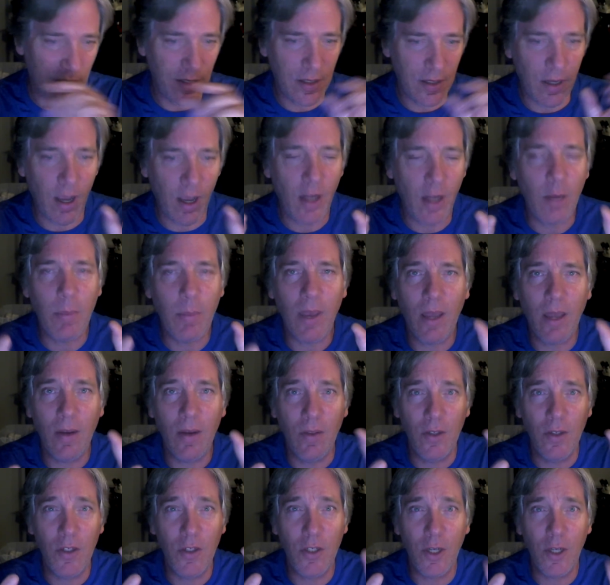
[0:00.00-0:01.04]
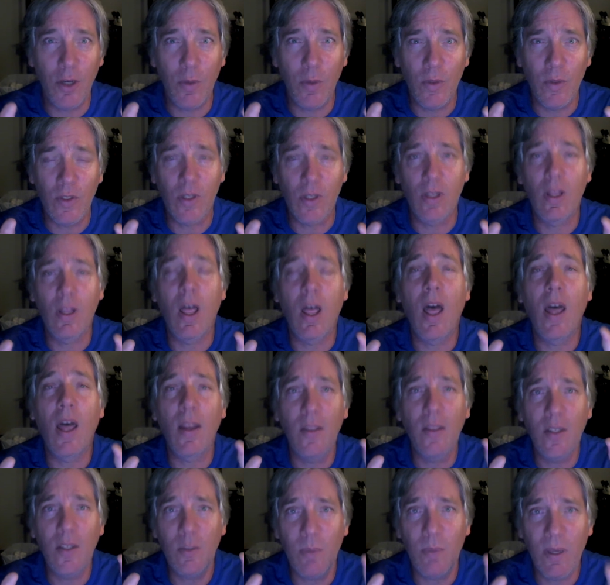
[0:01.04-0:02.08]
talk about in the show is a lot of these